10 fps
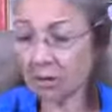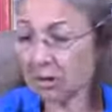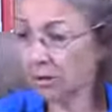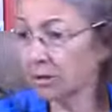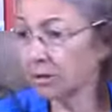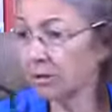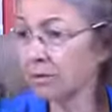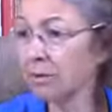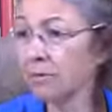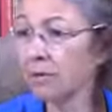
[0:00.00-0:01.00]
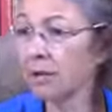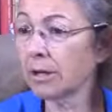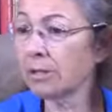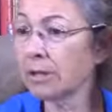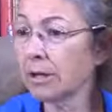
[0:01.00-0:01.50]
Just thought I'd give you
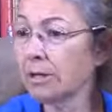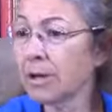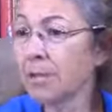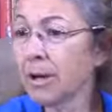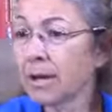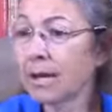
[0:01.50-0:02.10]
guys a heads up.